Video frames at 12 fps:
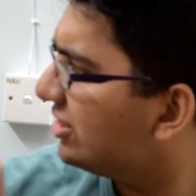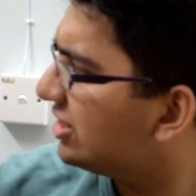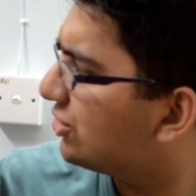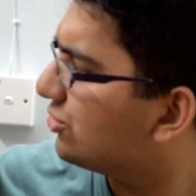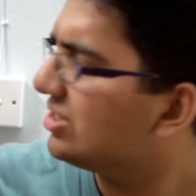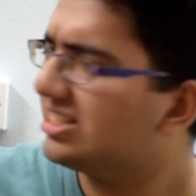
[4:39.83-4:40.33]

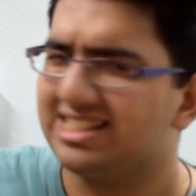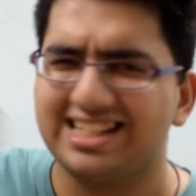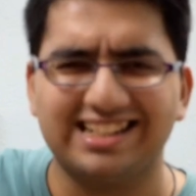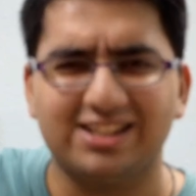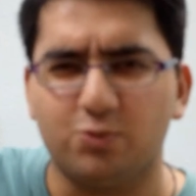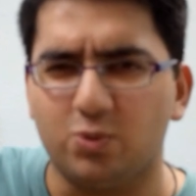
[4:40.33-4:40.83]
the switch
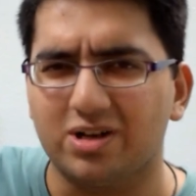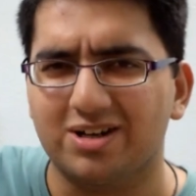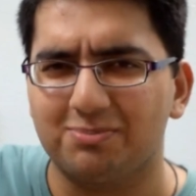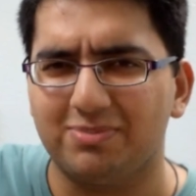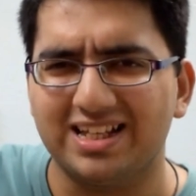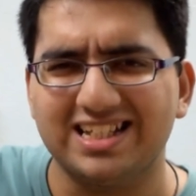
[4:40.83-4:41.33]
is at the
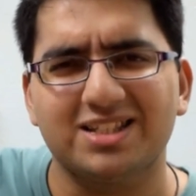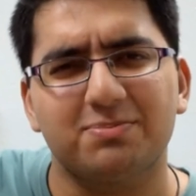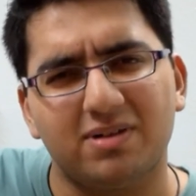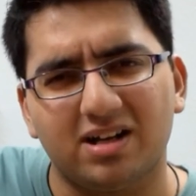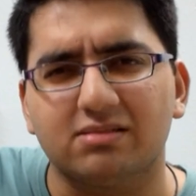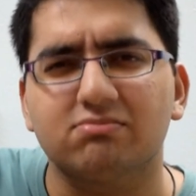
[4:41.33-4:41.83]
weird place,
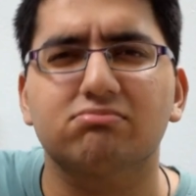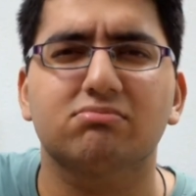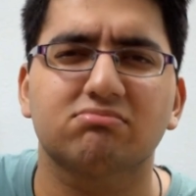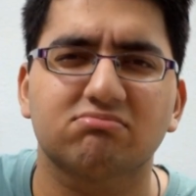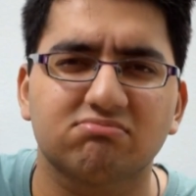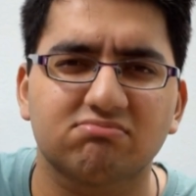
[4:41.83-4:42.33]
but
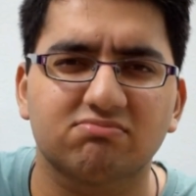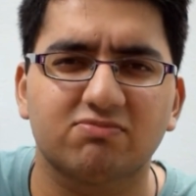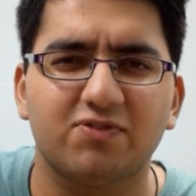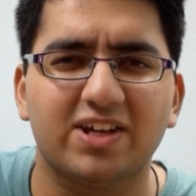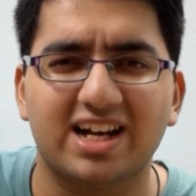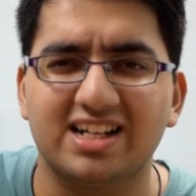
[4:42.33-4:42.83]

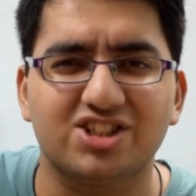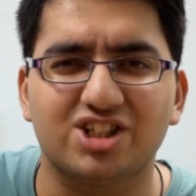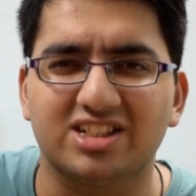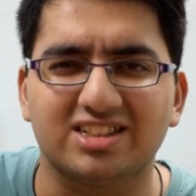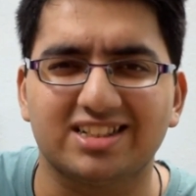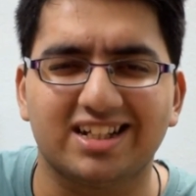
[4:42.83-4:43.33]
we can't
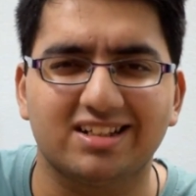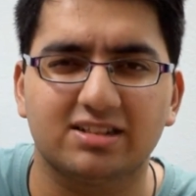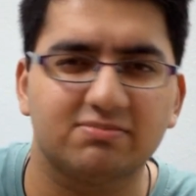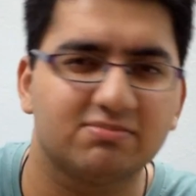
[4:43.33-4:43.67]
change that